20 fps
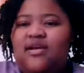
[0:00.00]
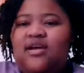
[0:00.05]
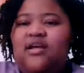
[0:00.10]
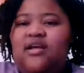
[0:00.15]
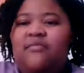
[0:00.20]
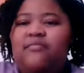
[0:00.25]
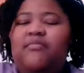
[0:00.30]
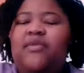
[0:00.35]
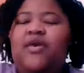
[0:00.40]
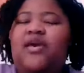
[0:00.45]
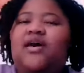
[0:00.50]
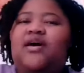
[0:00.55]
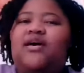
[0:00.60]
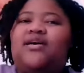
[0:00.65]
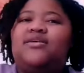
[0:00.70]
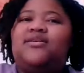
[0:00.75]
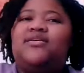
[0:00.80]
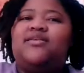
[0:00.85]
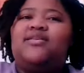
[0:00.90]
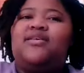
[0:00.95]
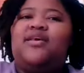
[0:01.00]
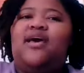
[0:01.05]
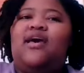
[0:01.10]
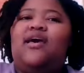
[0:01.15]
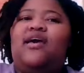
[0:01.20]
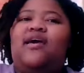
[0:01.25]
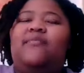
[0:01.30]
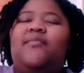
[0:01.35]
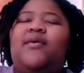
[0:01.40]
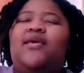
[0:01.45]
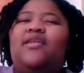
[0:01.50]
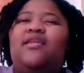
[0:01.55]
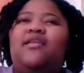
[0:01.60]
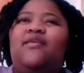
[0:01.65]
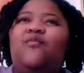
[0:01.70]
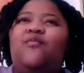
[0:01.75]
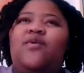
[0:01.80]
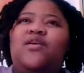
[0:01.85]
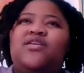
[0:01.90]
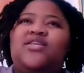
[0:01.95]
because I mean,
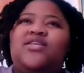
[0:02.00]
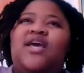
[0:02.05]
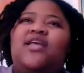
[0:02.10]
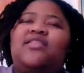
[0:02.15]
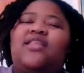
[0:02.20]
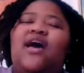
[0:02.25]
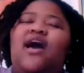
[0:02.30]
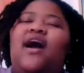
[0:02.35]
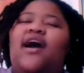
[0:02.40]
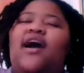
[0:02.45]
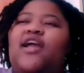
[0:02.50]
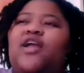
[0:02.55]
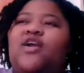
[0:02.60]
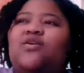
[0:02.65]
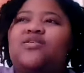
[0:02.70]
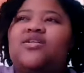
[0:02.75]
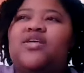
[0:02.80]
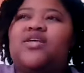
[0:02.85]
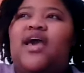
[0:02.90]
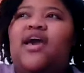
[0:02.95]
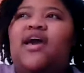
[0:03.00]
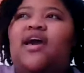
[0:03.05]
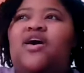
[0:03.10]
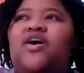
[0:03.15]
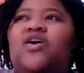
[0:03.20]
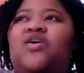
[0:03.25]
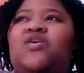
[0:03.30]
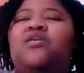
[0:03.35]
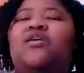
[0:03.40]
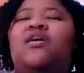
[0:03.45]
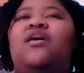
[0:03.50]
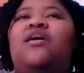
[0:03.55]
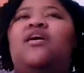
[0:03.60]
when you take the Iron Town,